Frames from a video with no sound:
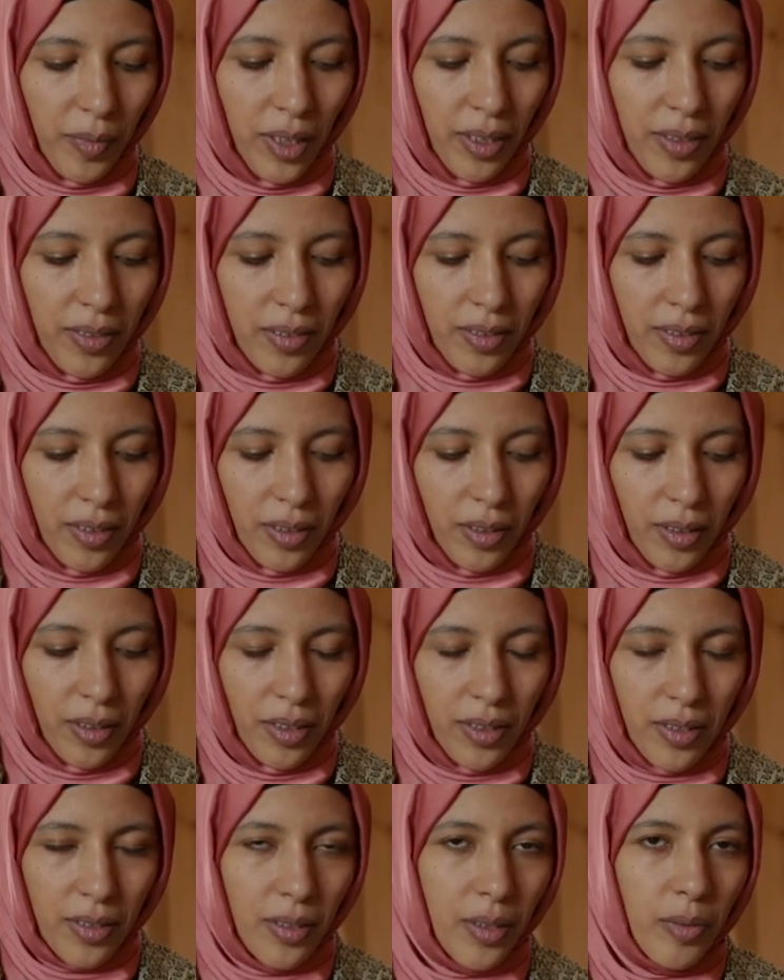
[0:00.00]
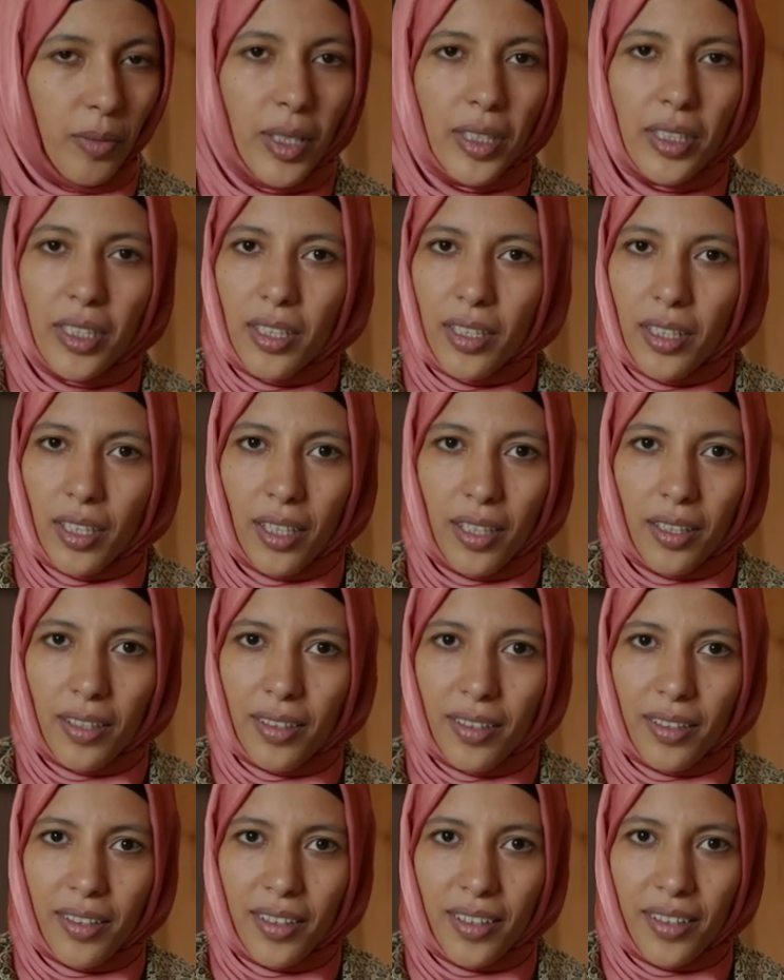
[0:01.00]
is narrated in
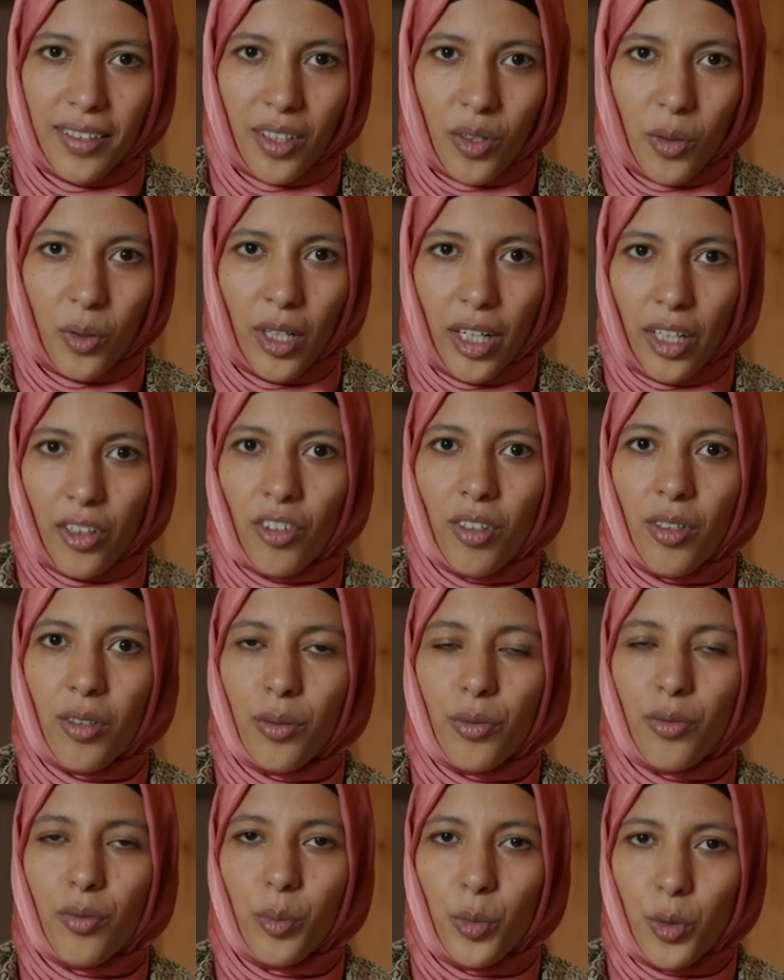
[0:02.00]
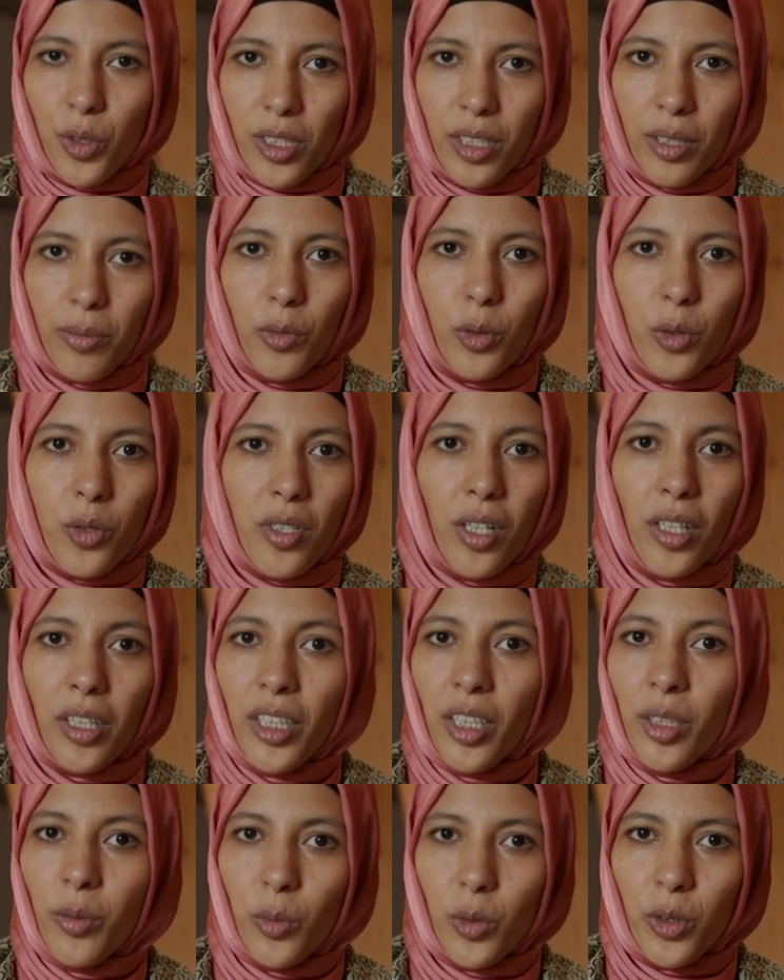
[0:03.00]
the collection of Muslim or
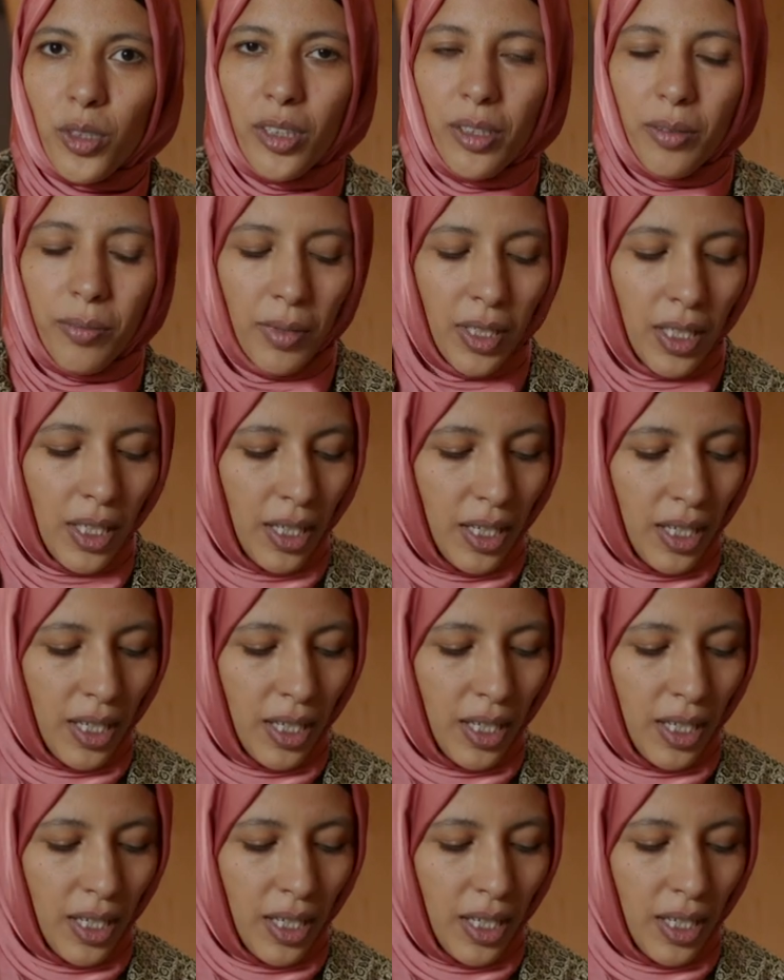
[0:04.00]
Sahih Muslim.